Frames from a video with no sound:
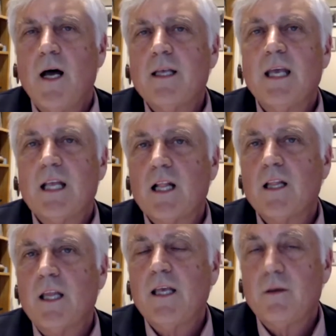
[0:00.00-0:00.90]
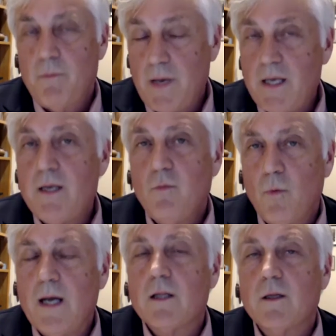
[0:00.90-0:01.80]
it may
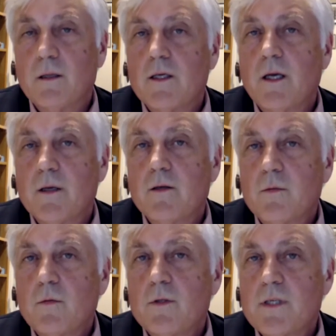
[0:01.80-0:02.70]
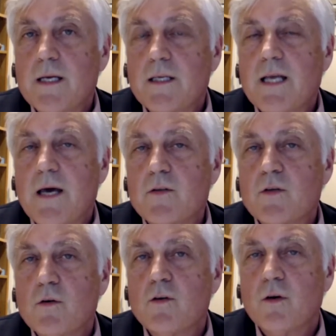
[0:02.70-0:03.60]
well take a
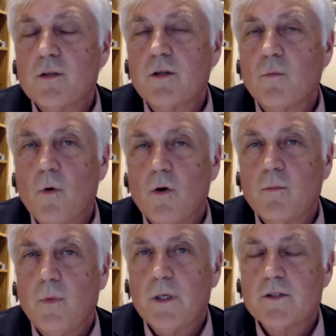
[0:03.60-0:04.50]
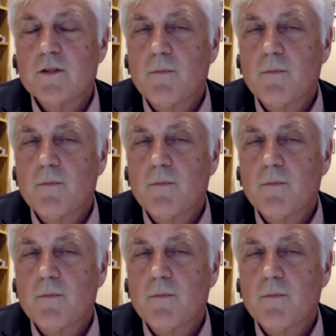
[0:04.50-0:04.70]
downturn during the warm months.